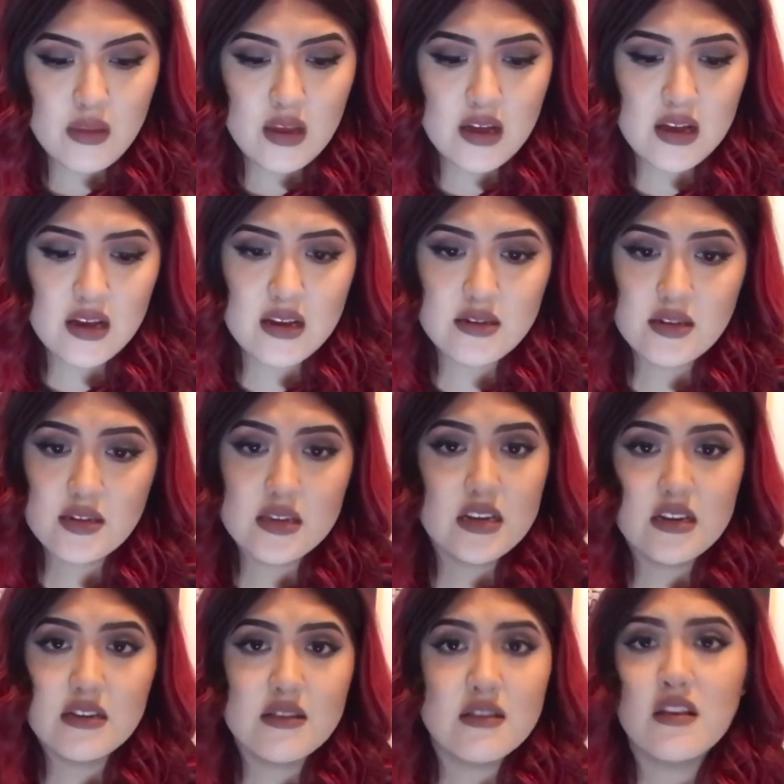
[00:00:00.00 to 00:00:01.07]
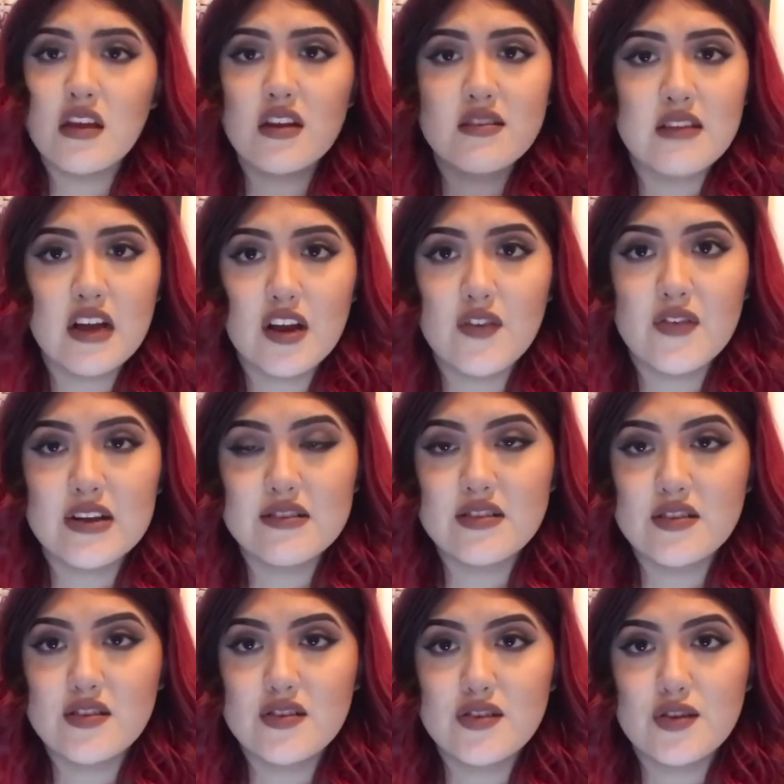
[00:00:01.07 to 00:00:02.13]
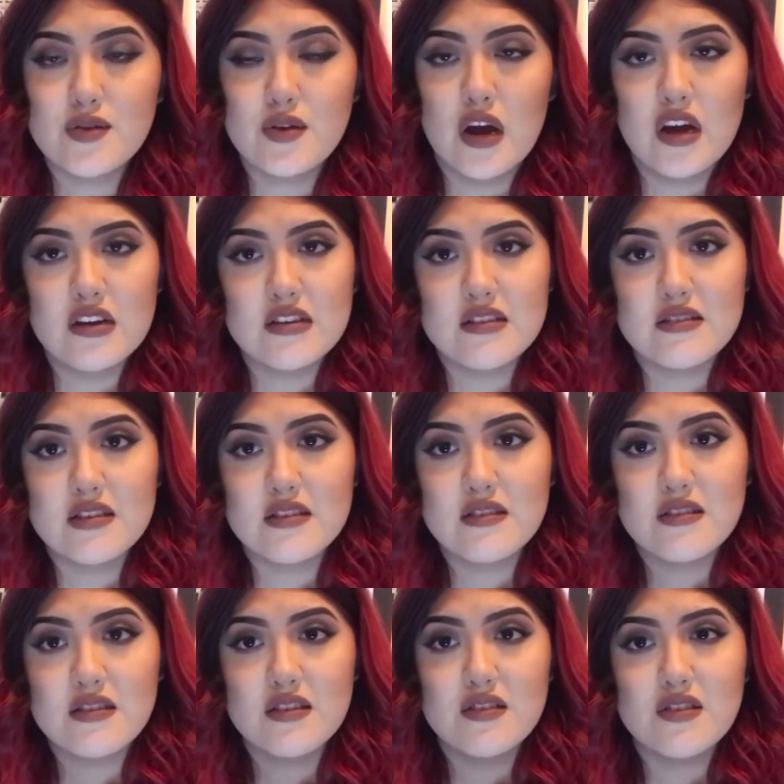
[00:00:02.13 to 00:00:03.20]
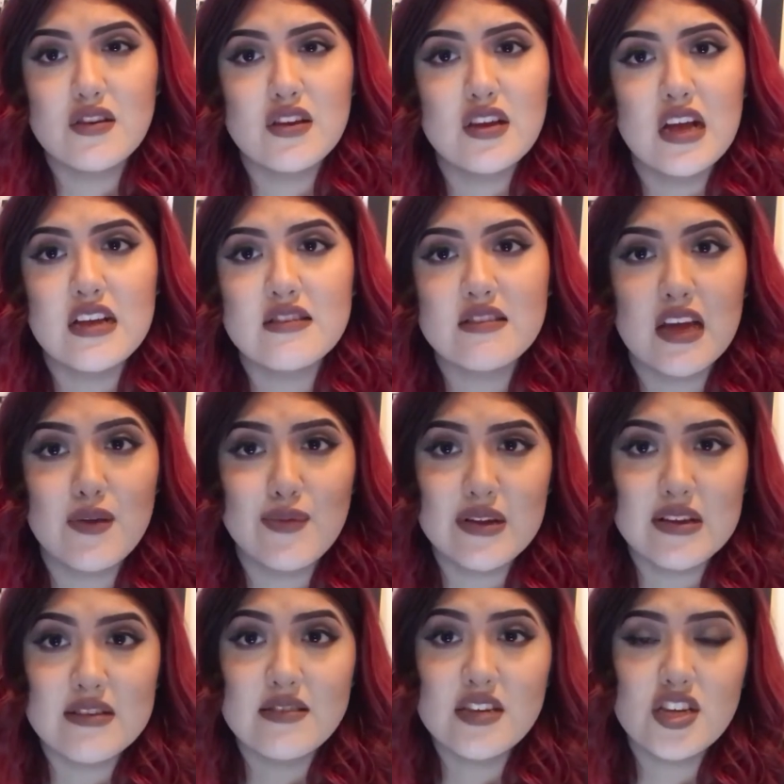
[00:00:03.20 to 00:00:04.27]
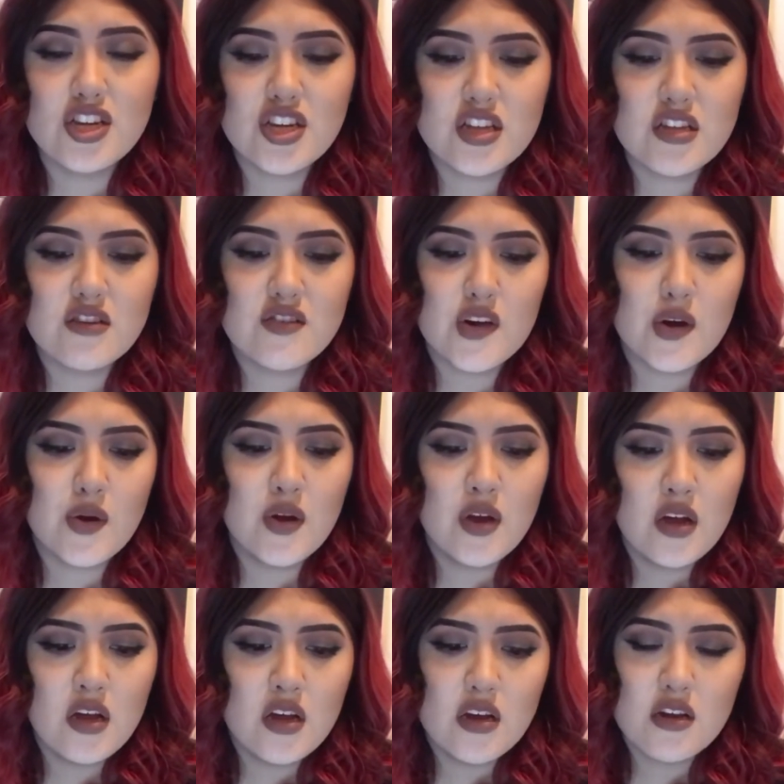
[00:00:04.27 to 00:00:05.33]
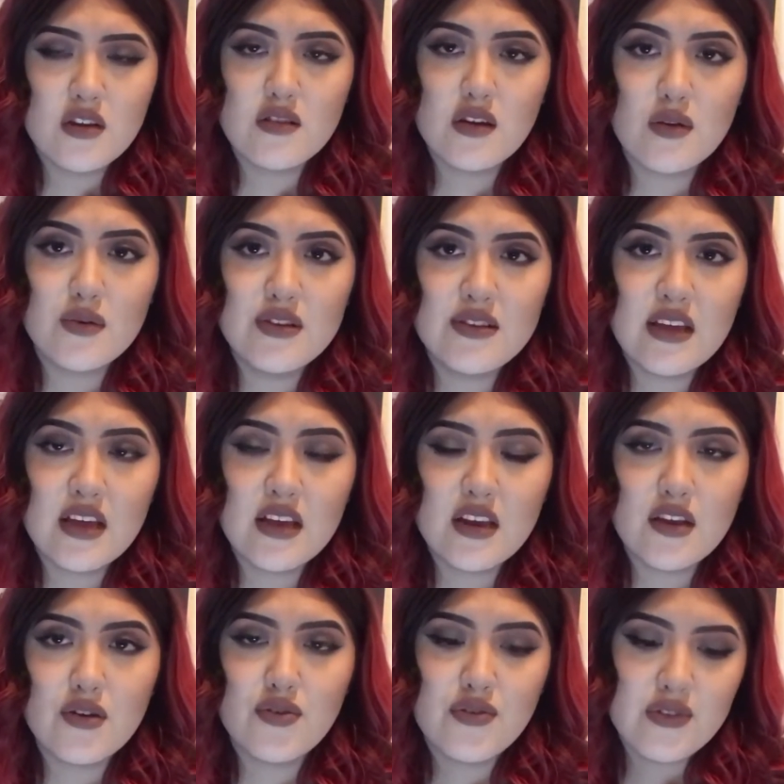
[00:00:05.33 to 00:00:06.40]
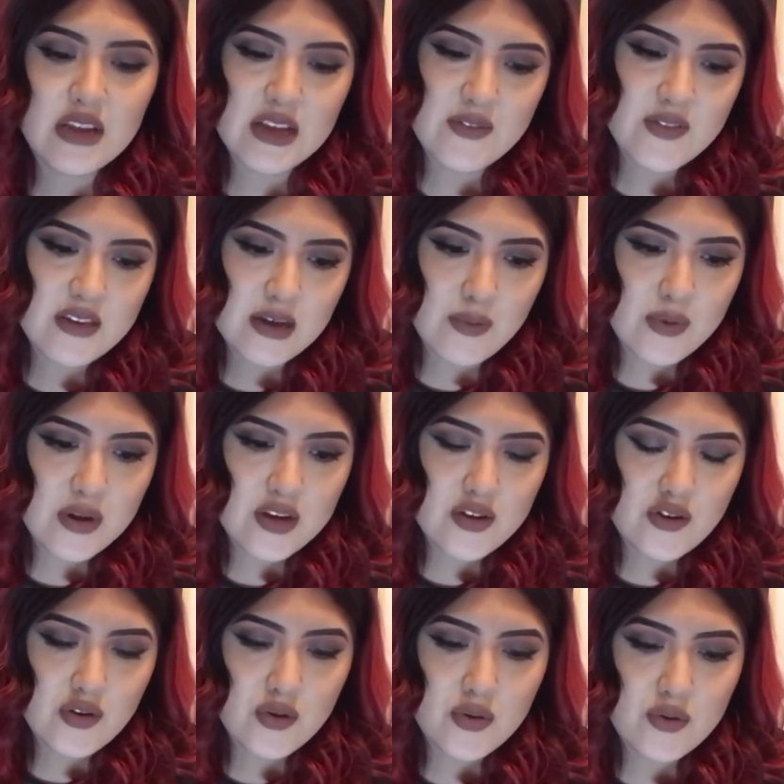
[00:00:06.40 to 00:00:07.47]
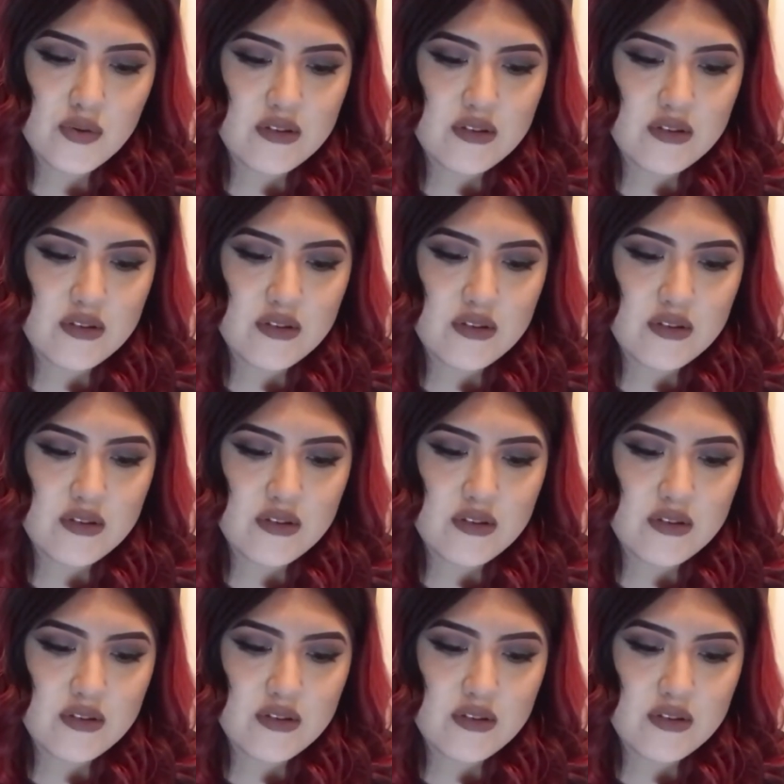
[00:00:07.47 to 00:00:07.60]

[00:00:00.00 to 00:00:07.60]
And there is a lot of sacrifices to long distance because you guys can't really see each other, so there's always like little gifts that we do.